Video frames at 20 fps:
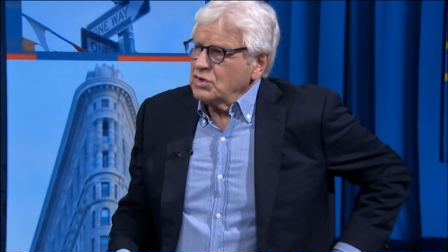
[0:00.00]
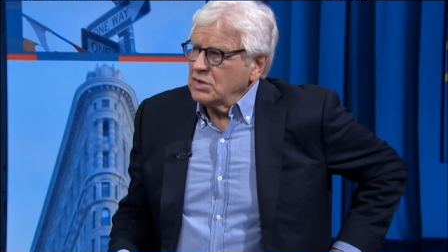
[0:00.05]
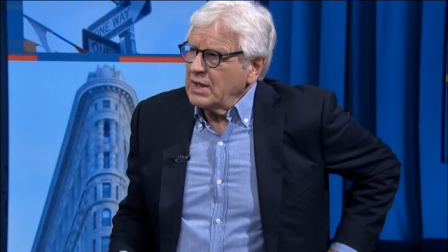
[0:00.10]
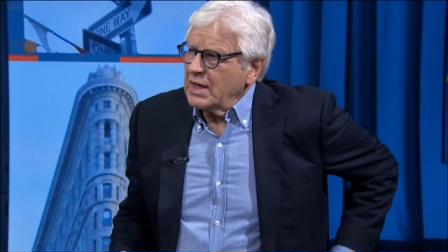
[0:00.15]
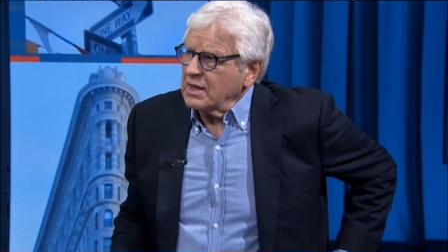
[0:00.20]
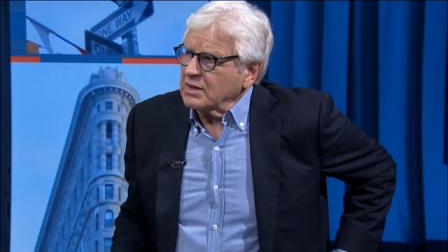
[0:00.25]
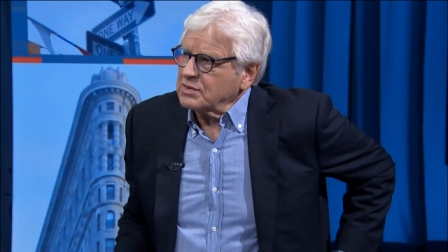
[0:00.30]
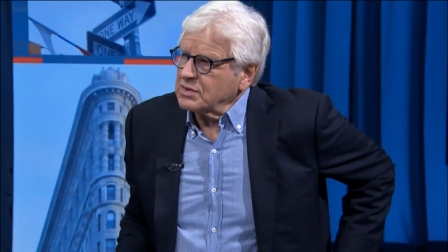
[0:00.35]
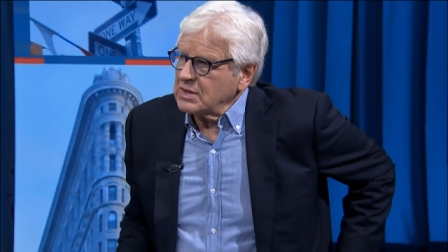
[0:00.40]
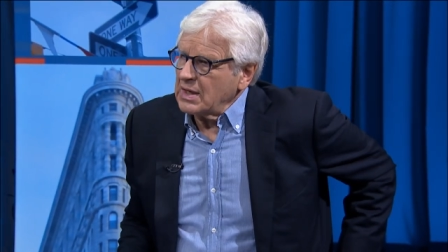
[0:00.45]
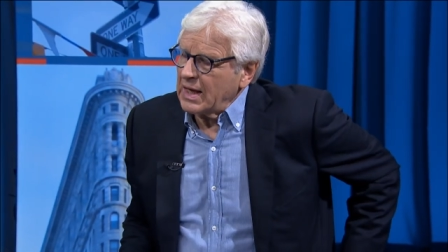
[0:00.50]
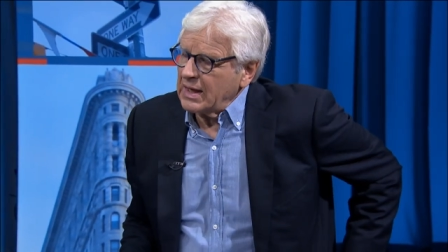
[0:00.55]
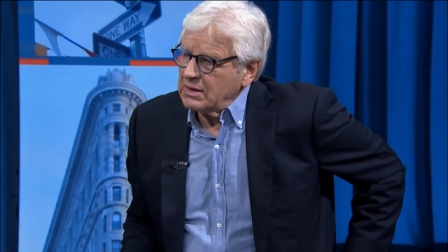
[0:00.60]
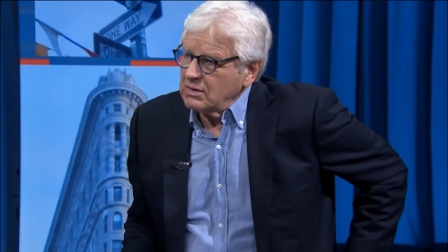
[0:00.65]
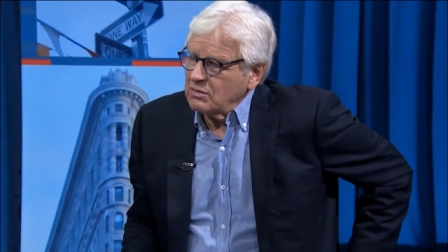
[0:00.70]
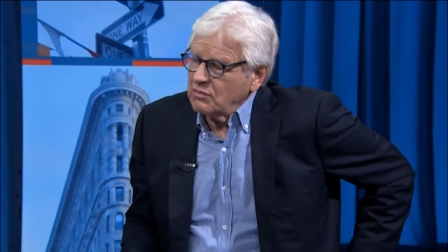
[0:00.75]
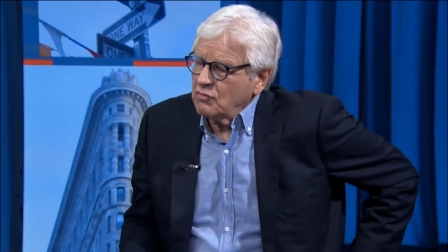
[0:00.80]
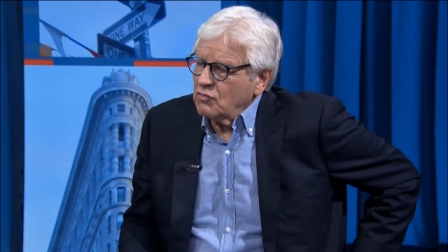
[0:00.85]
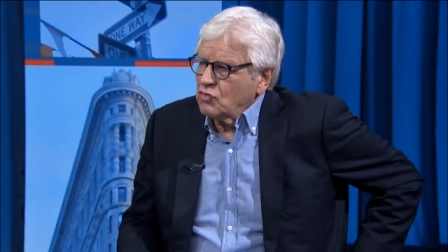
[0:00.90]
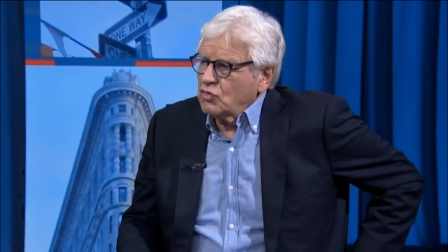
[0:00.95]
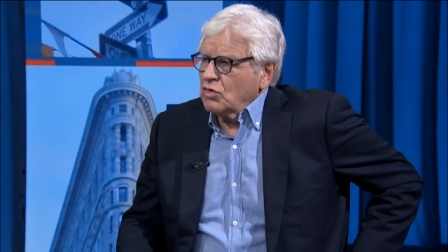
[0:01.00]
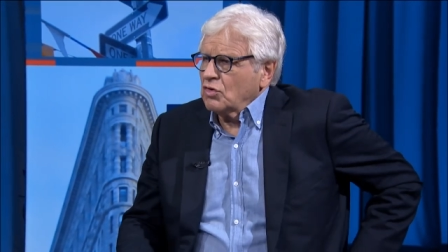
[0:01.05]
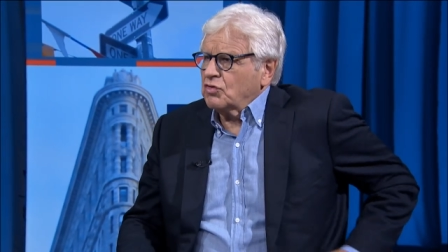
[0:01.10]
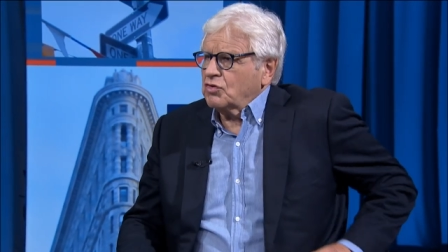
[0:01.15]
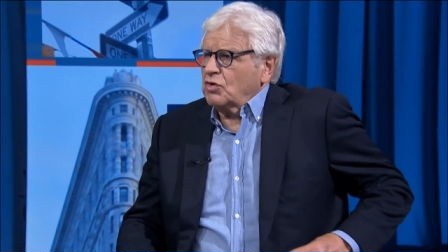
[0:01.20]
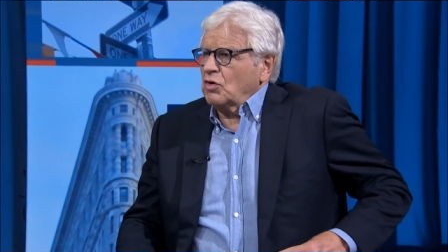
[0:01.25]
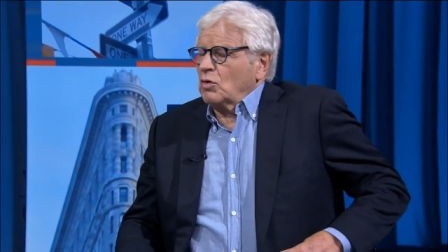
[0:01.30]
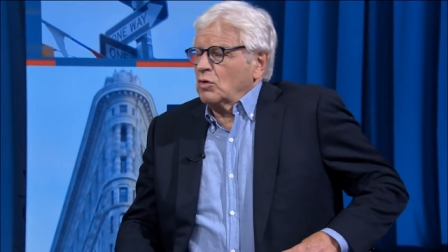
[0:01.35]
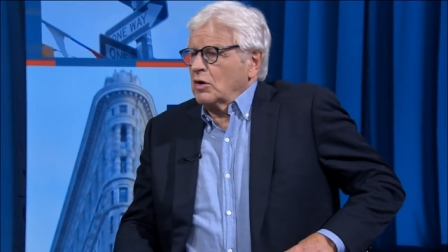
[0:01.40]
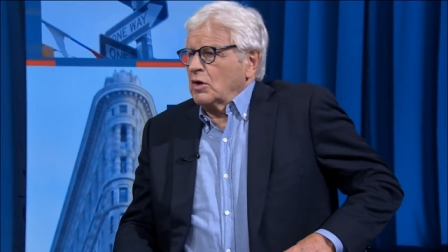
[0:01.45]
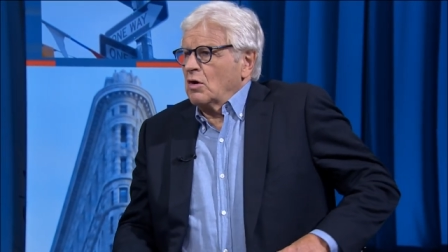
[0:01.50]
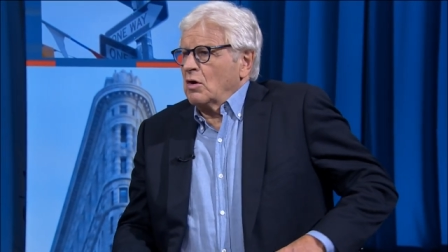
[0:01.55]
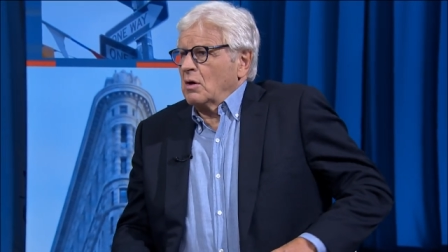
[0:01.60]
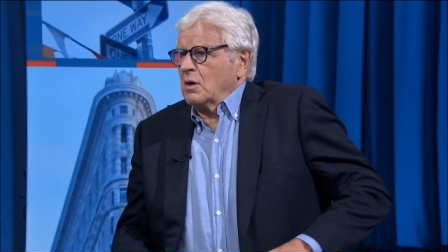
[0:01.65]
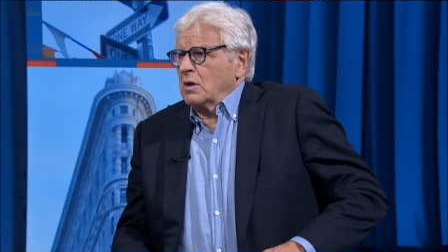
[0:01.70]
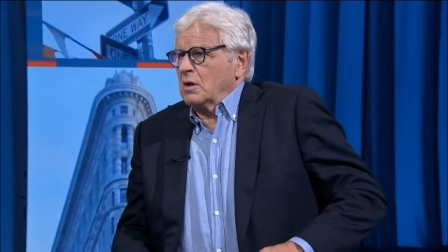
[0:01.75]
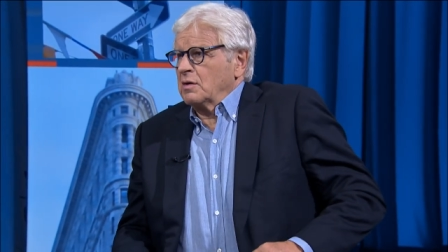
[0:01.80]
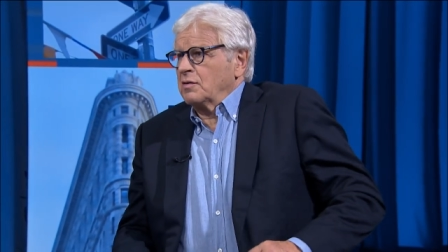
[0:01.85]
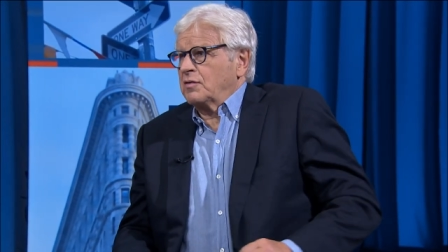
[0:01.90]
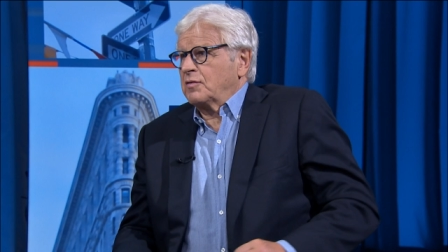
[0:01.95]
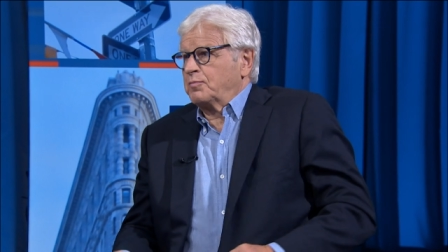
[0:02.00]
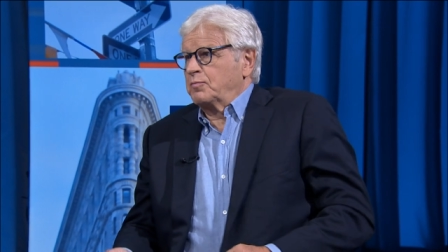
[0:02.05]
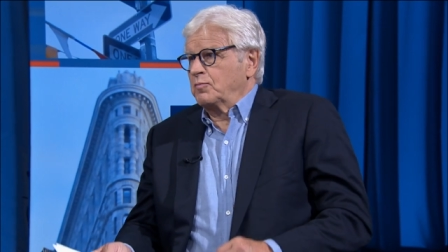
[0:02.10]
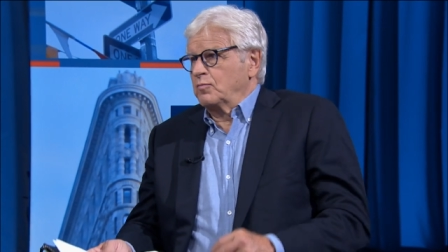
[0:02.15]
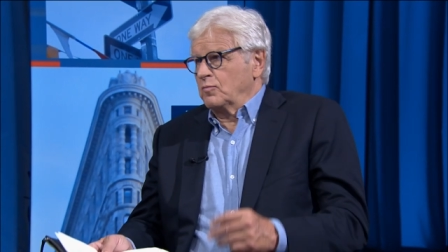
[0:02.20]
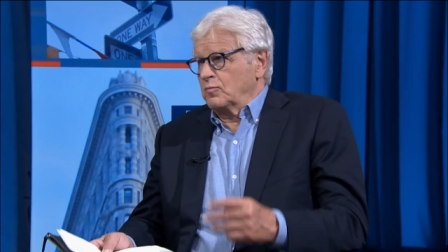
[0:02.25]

yes, and just so the audience,